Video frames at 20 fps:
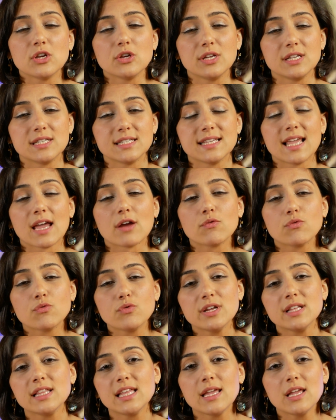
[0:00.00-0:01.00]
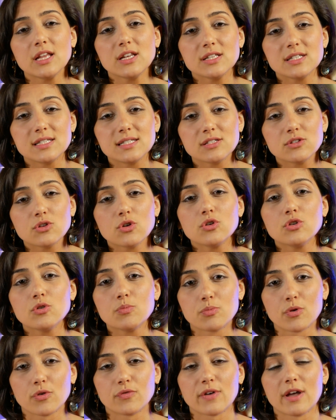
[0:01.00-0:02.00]
that you need to get a really
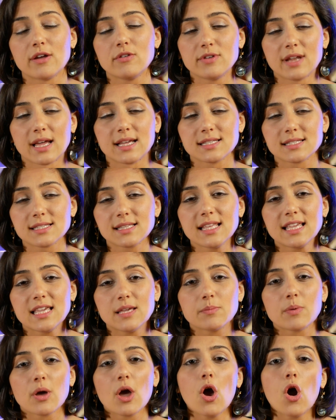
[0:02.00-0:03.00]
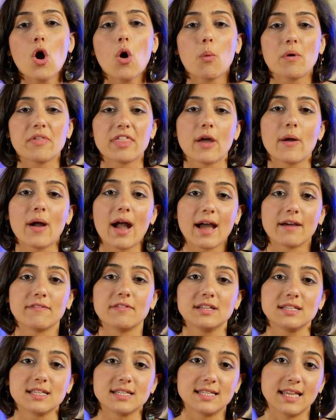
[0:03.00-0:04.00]
good, profound night's sleep without
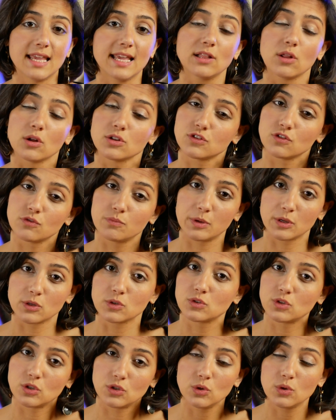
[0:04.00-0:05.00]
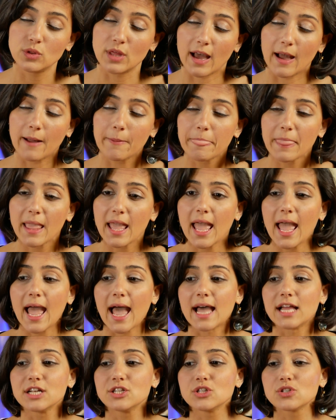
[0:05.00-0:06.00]
having to take lots of pills to do that.
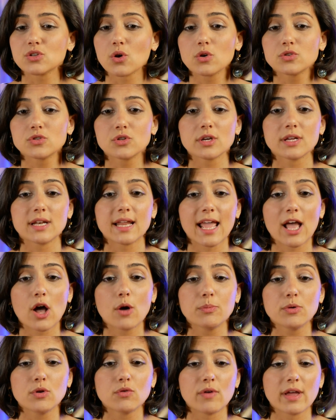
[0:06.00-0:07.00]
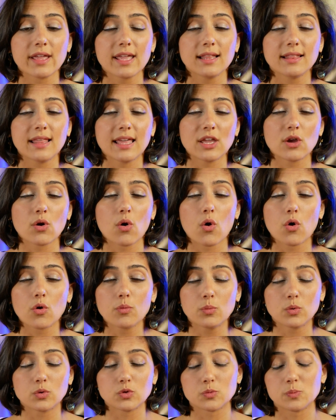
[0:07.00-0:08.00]
And she's also going to help you regulate your
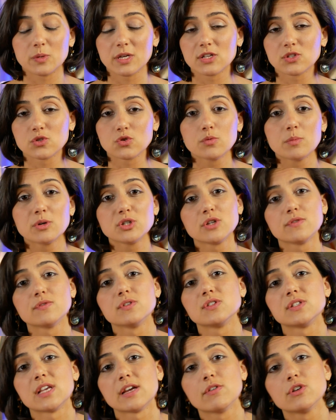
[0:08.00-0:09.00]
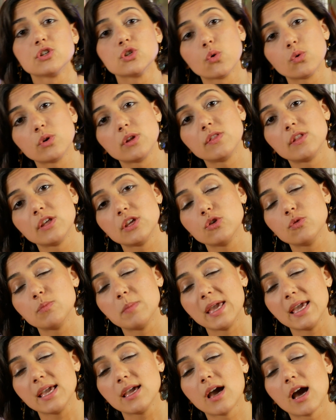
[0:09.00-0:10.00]
hormones, because so much of the serotonin that you
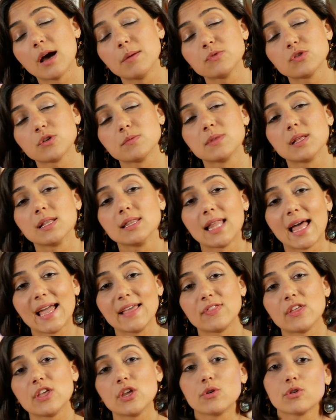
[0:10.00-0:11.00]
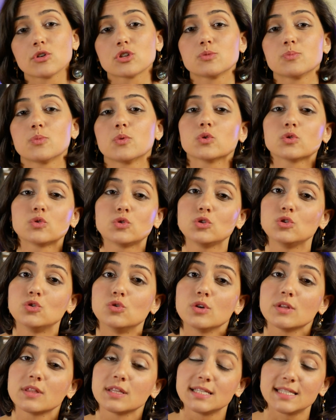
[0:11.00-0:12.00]
make comes from the light that you're exposed to
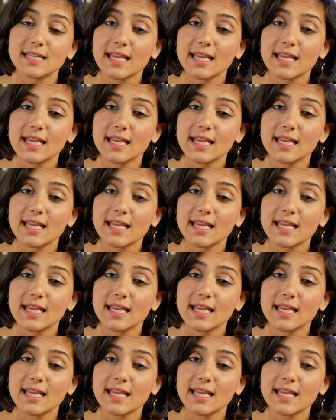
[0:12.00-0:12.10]
during the